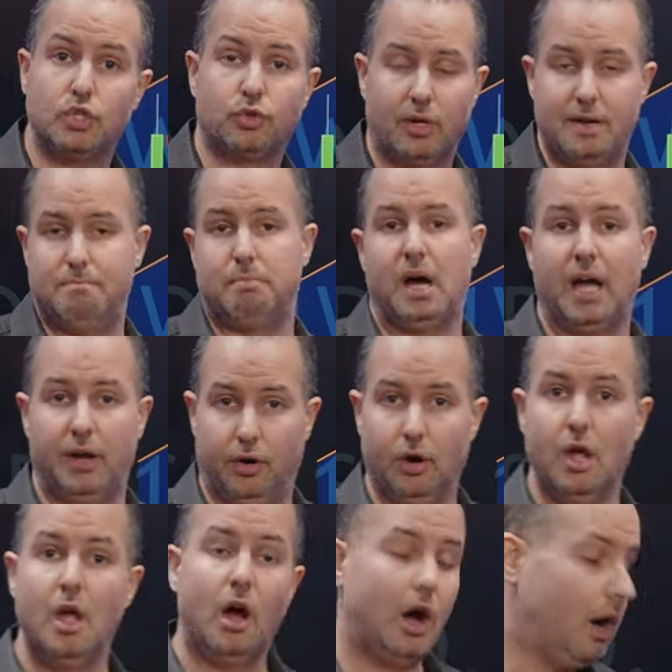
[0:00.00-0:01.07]
trade buyer
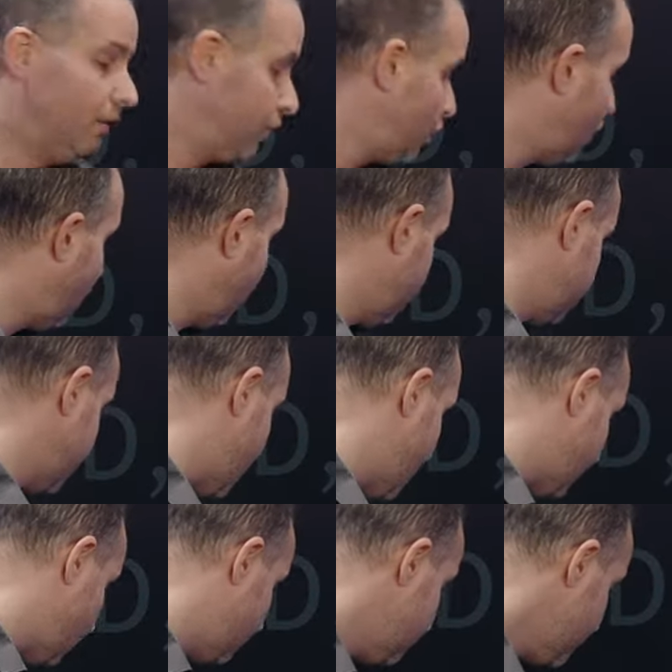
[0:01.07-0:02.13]
of
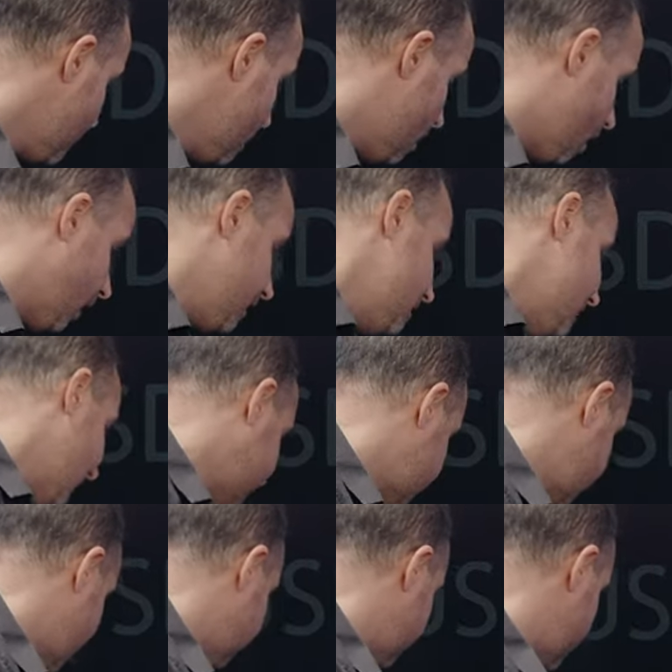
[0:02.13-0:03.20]
Cardano. All right, next
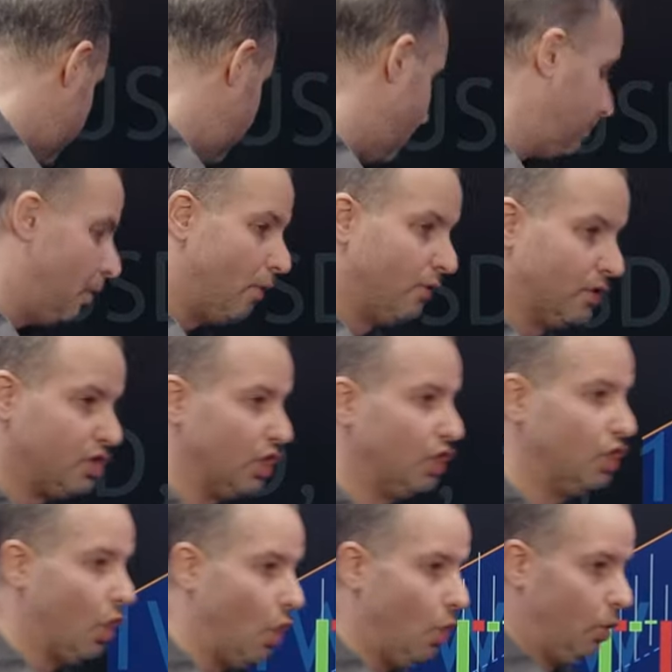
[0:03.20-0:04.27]
up, let's jump over to
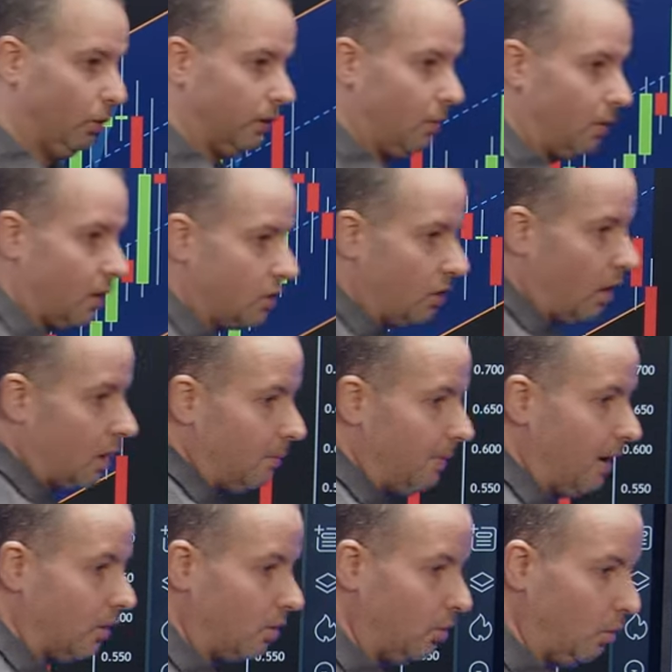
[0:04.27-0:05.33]
gold. I want to talk
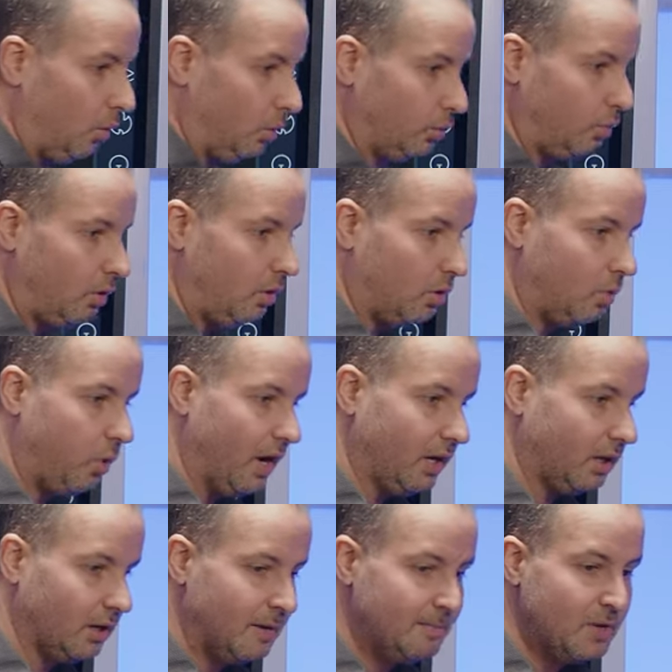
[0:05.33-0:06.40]
about gold real
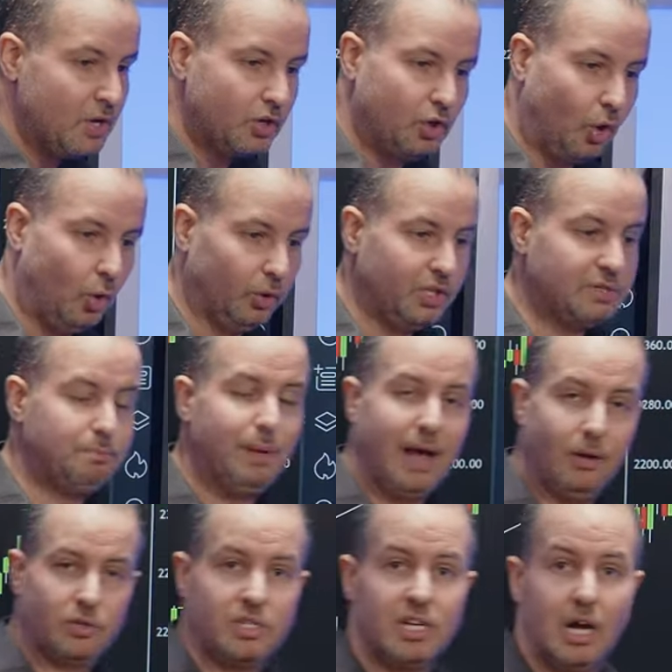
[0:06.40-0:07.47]
quick. Gold is
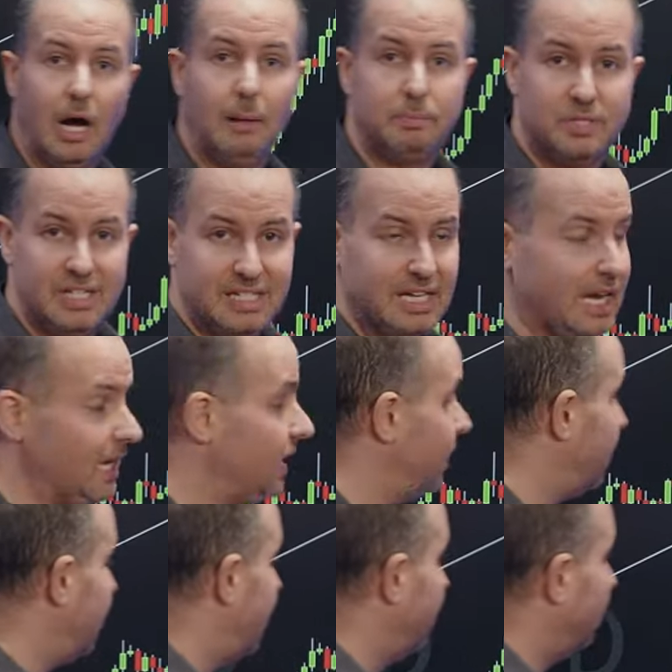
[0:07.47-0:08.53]
bouncing up today, and
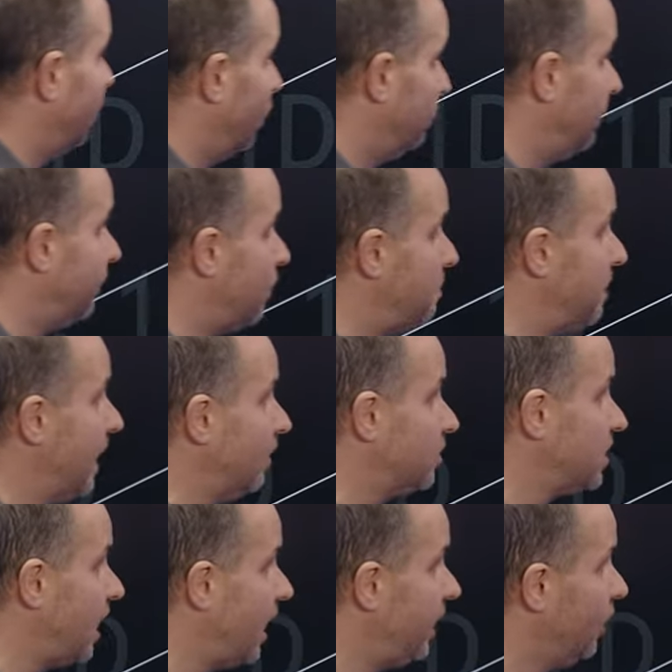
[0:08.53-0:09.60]
again, a little bit of a bounce
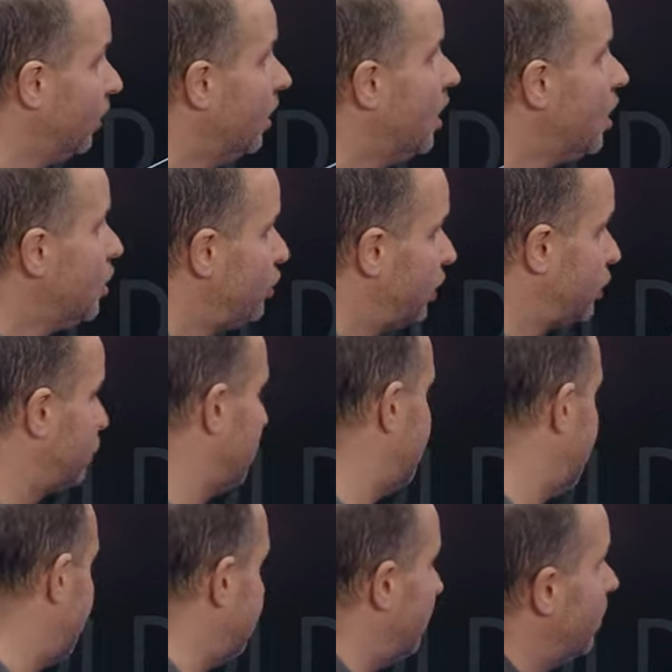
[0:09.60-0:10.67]
higher. Just
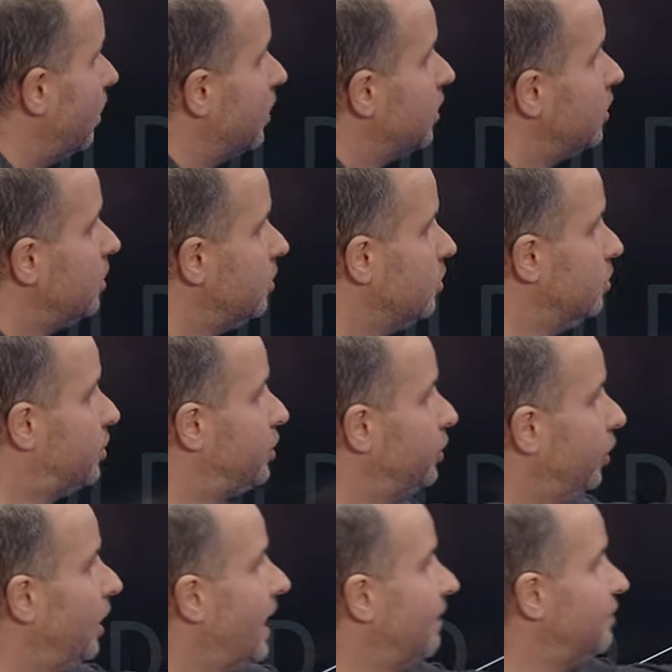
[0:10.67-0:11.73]
remember, you
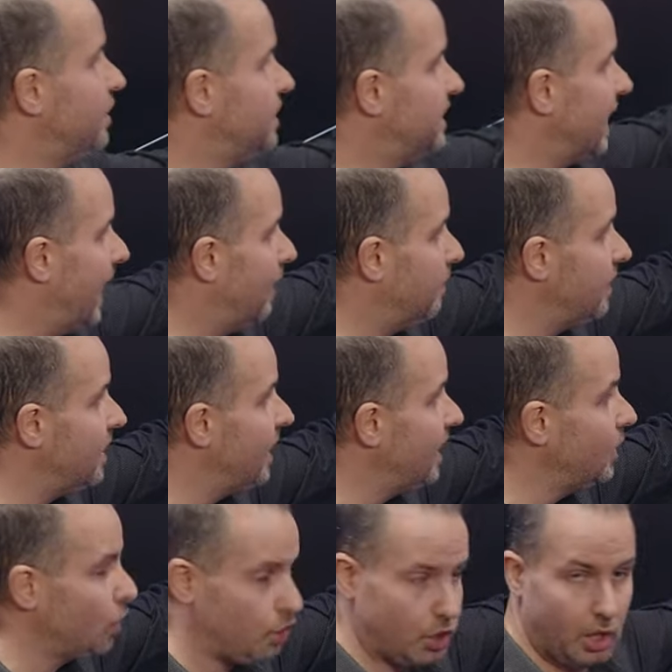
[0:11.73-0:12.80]
still have the
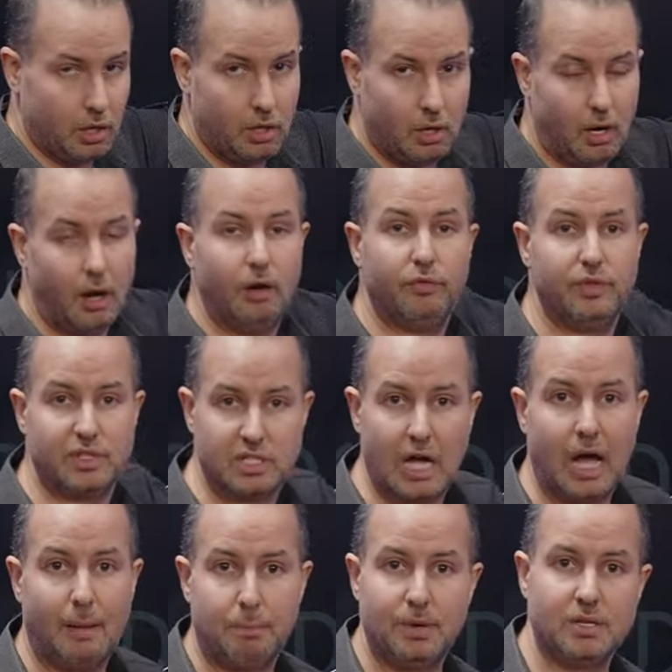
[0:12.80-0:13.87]
domination of the
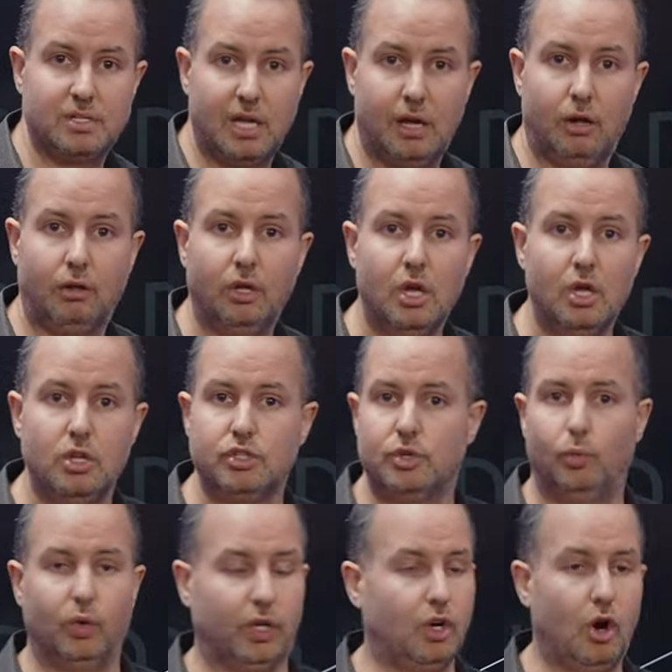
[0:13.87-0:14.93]
topping tail. So
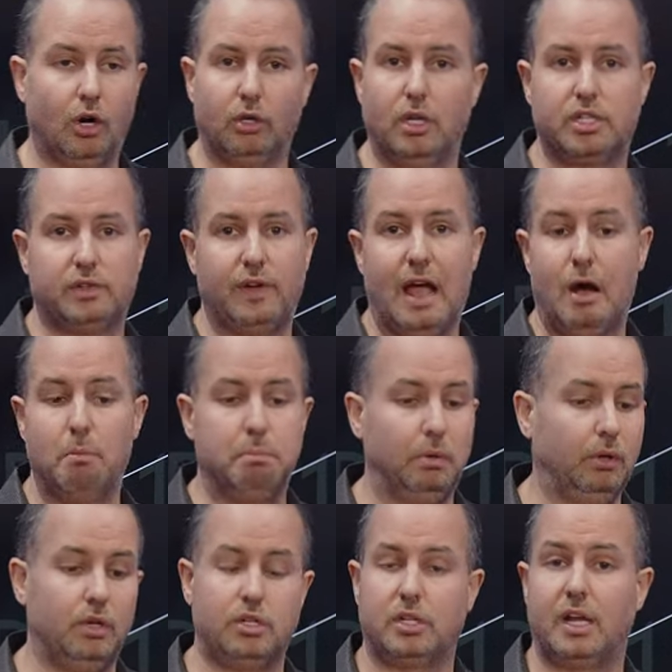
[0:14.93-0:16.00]
regardless of how
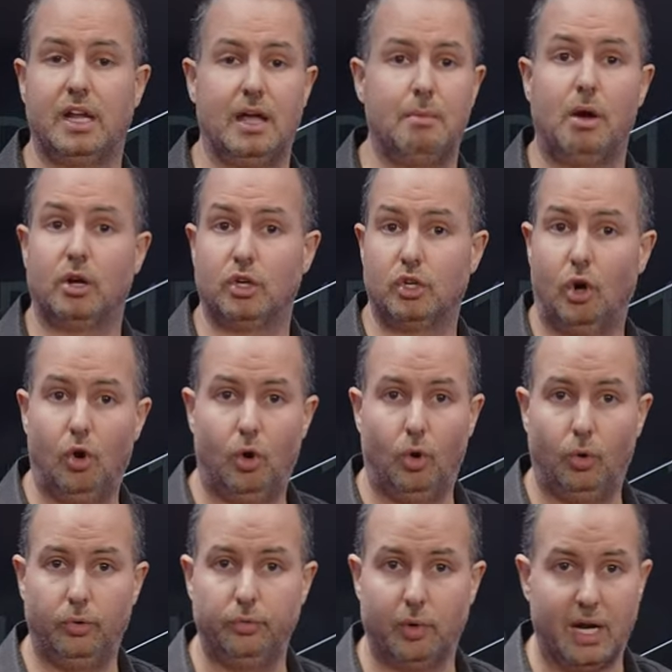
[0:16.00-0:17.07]
bullish I am on
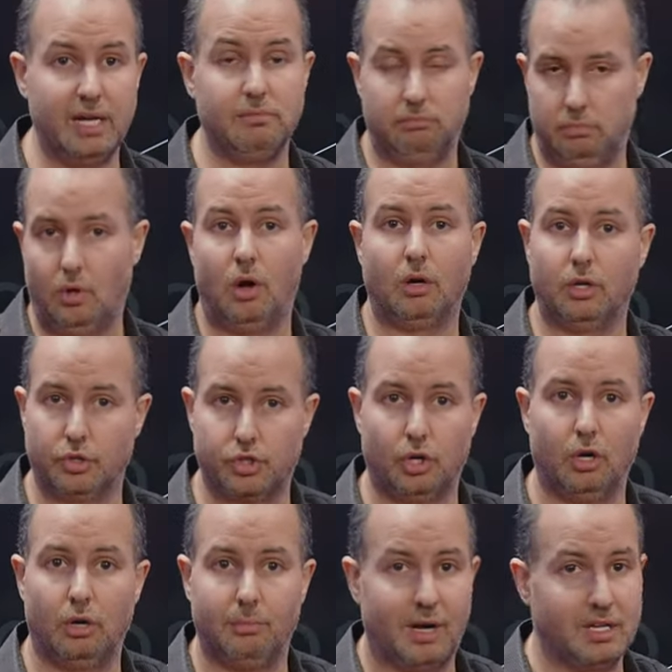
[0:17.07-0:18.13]
gold, right, longer
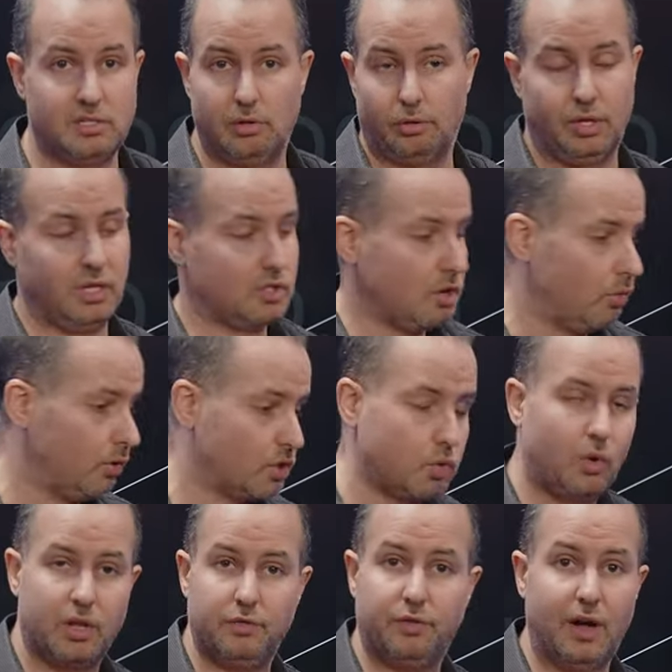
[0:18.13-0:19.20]
term, and I still think it's going to
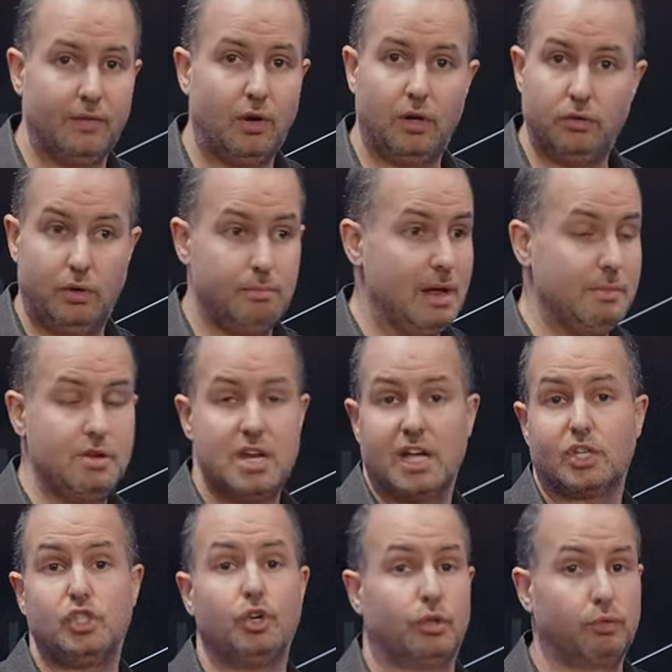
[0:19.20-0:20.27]
2,500, maybe
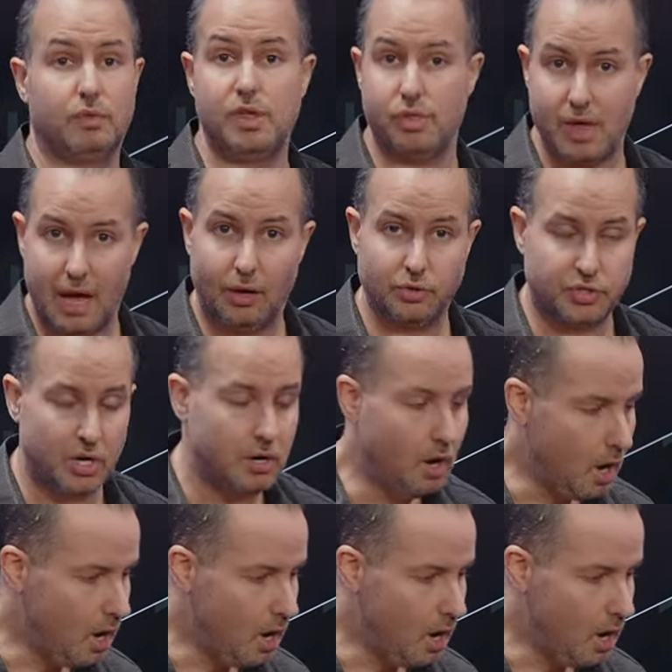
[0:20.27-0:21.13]
next year 3,000,